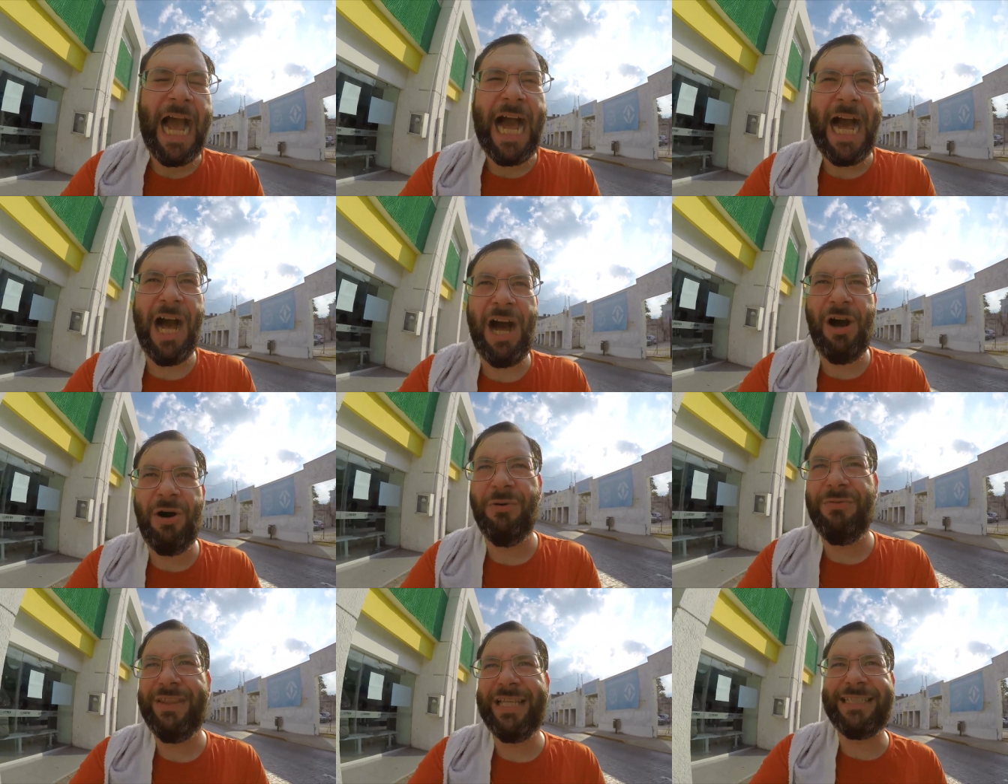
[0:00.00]

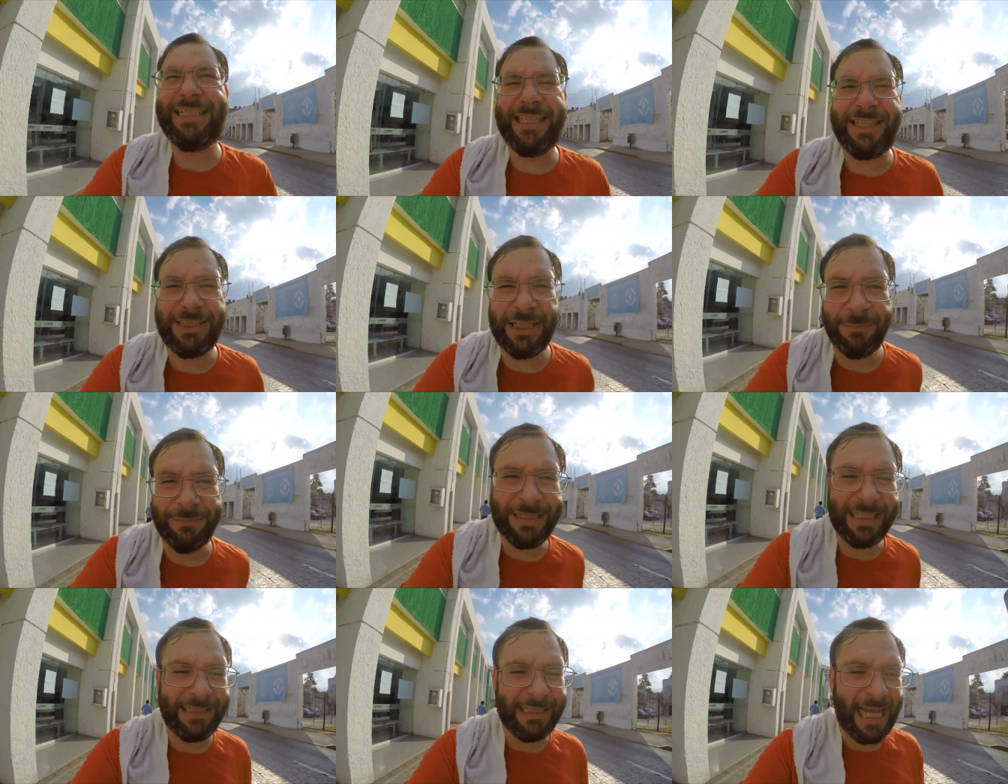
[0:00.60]
how this is
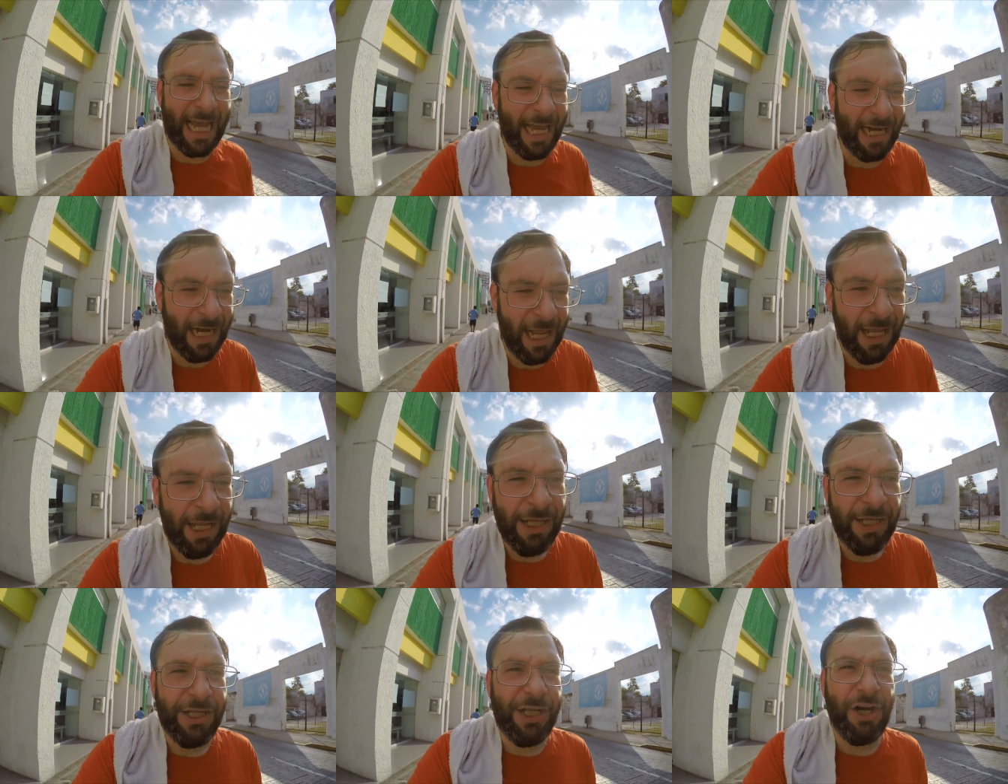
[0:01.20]
something that,
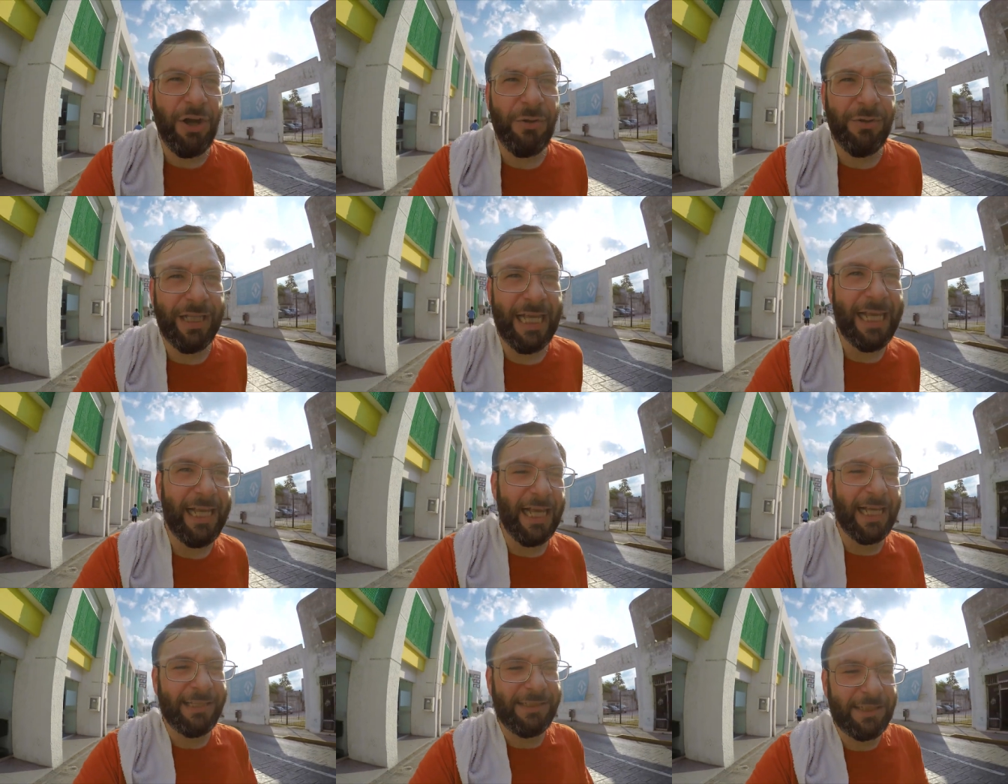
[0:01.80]
you know,
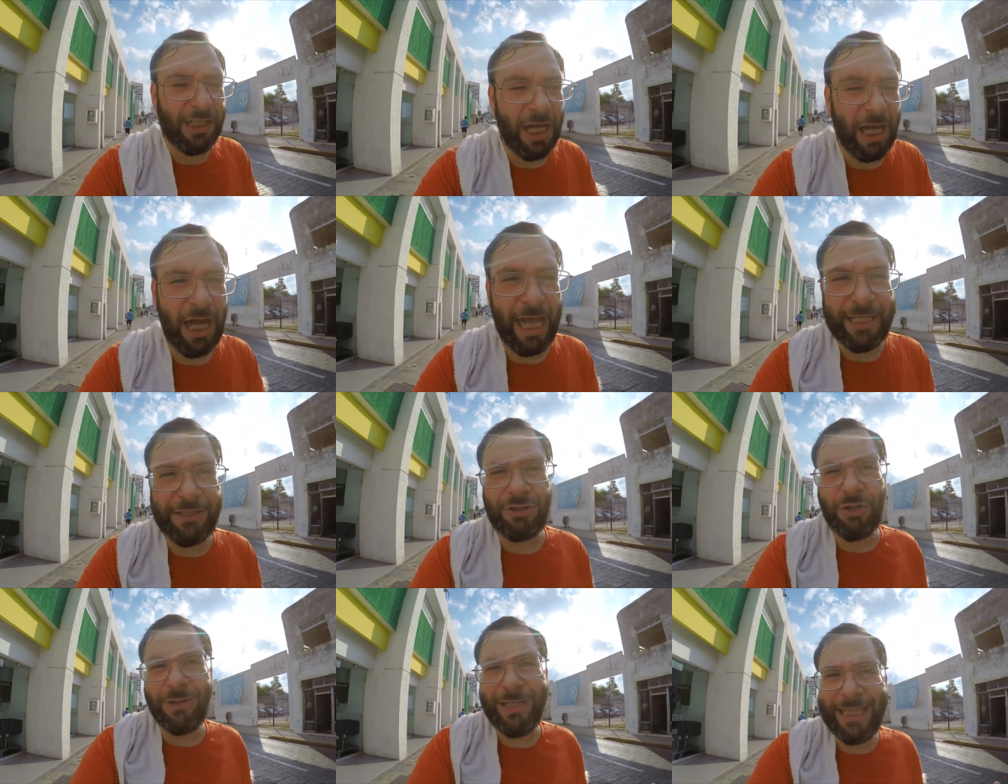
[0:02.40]
it, it's, uh,
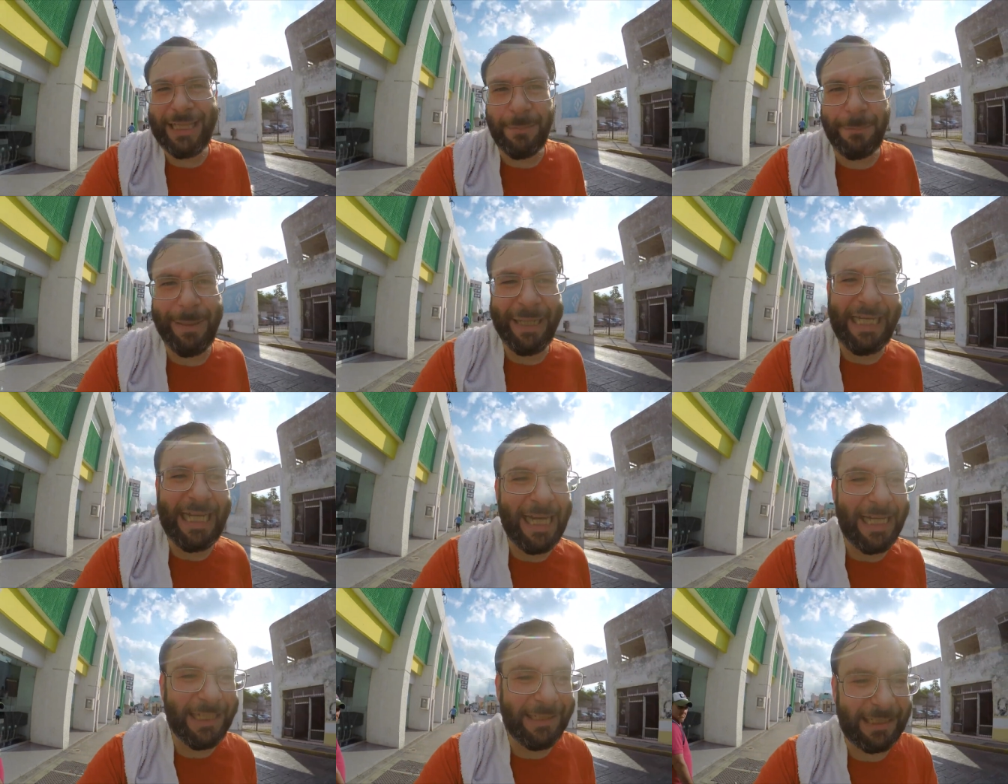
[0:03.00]
it's only the
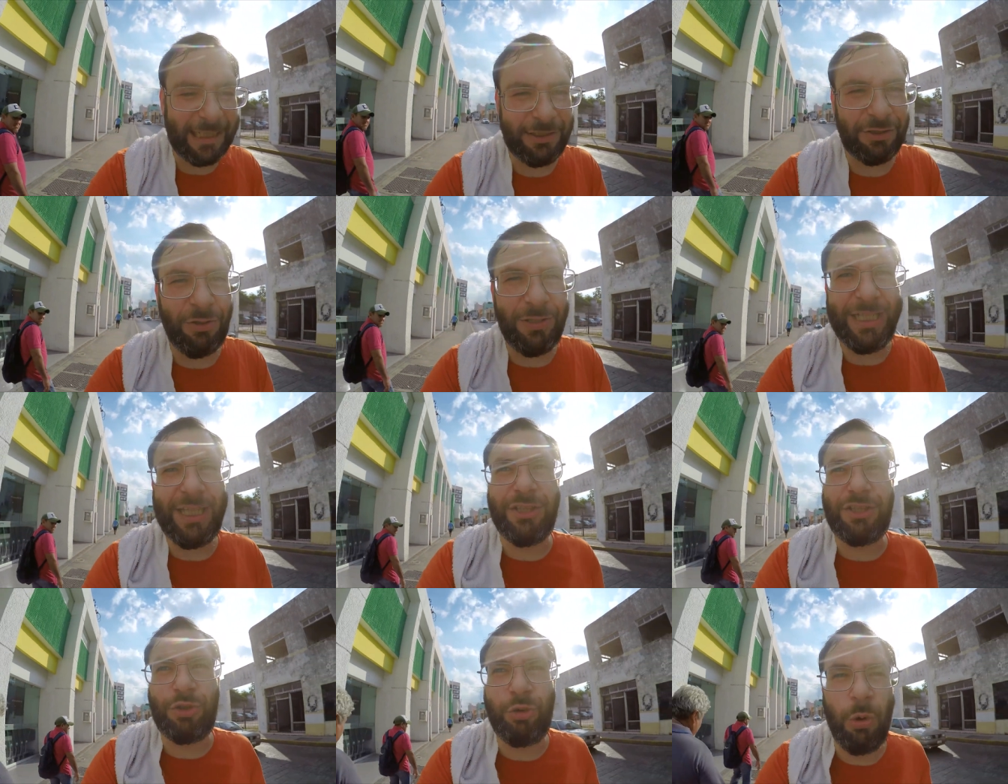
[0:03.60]
beginnings, it's
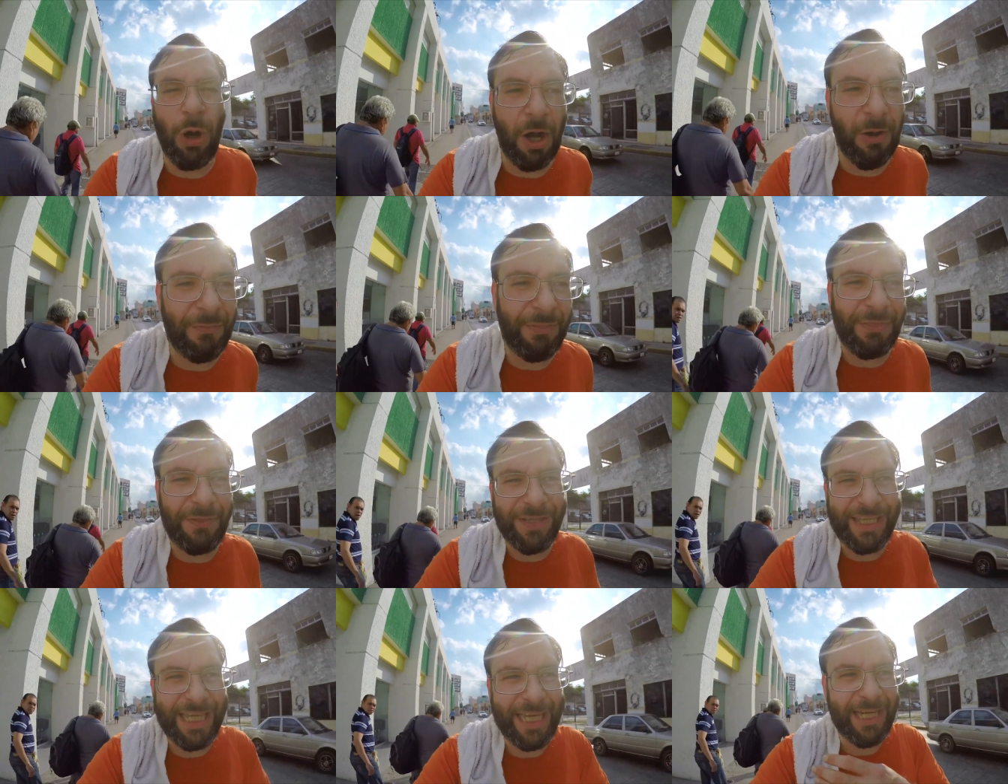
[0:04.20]
only the twelfth
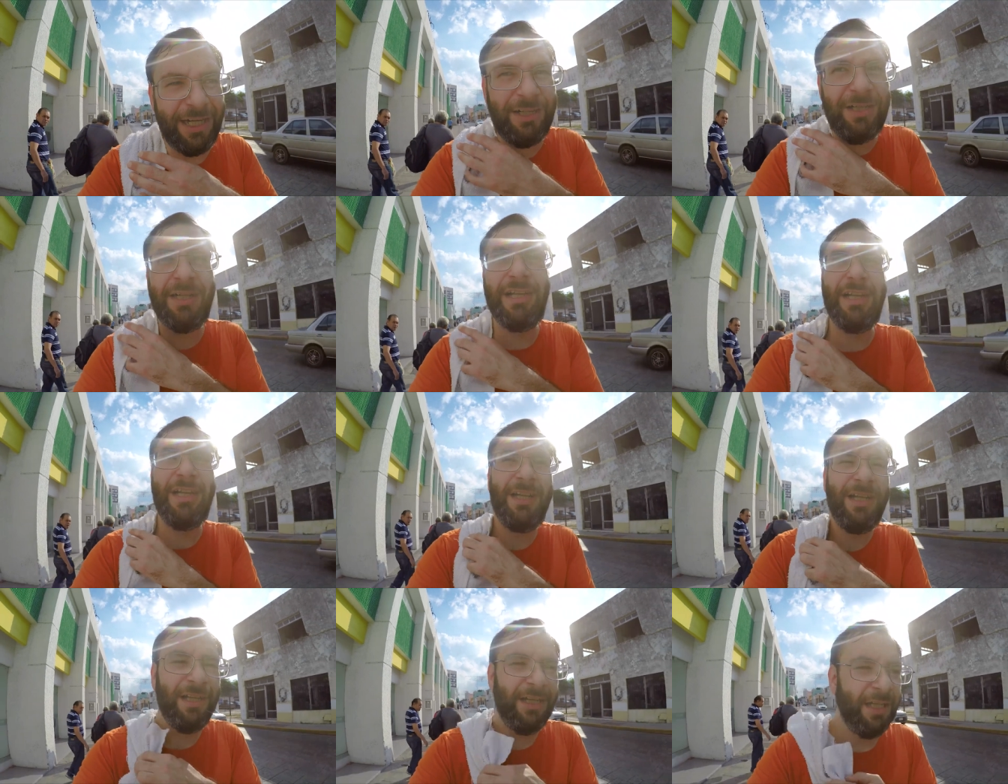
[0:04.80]
year,
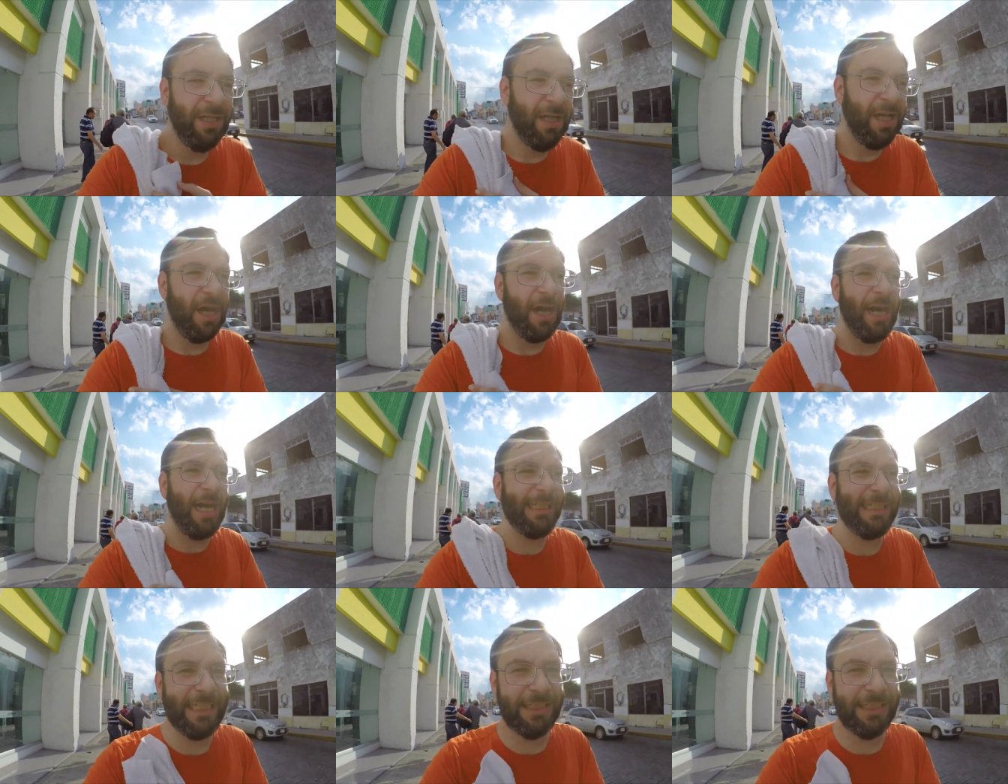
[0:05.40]
all right?